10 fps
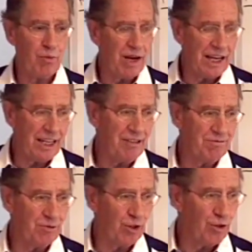no
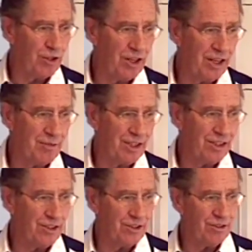denomination,
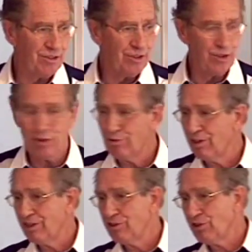no religious
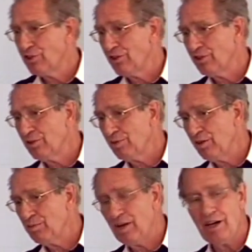system can
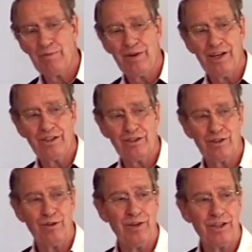bypass, go
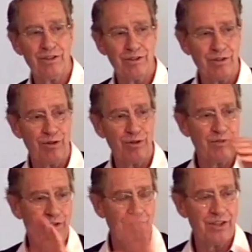under, or over, or
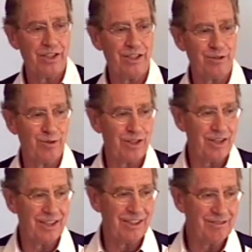anything else. What are they?
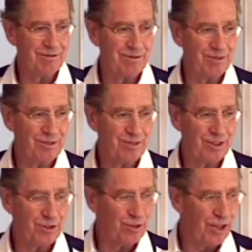The two
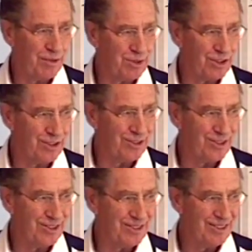absolutes.
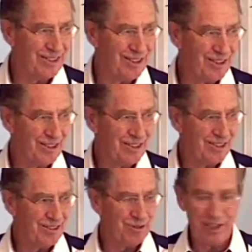
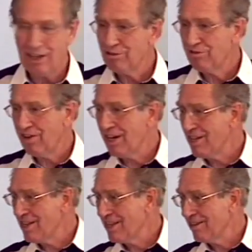Without faith,
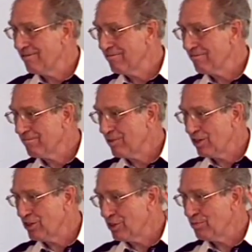it is
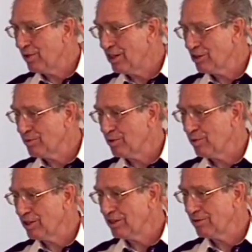impossible to please Him.
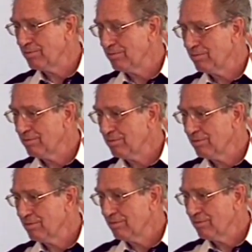
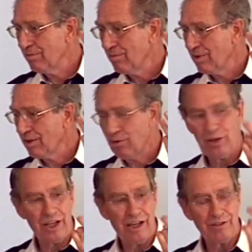Without
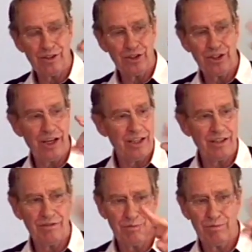the shedding of
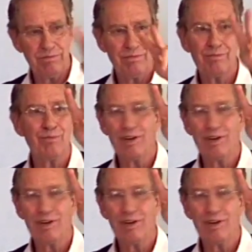blood,